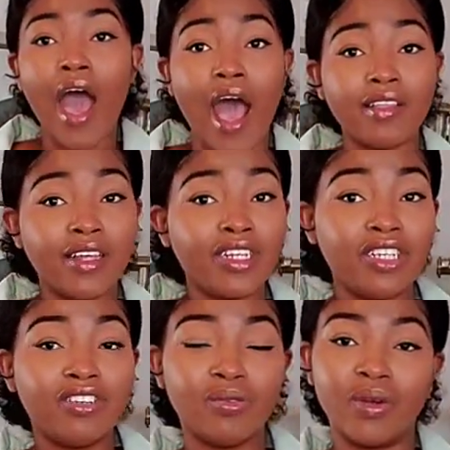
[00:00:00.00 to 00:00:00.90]
I think
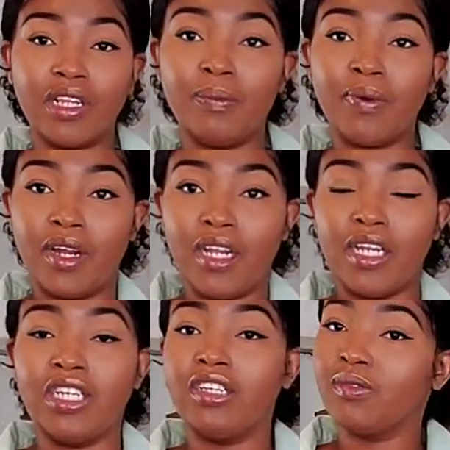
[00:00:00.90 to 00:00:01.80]
she's really
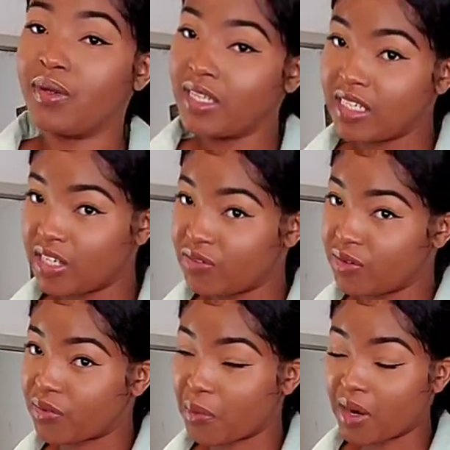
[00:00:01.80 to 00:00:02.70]
pretty. She's really
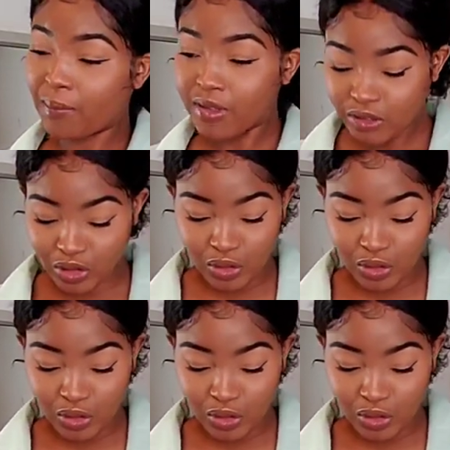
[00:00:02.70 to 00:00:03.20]
different from what I'm used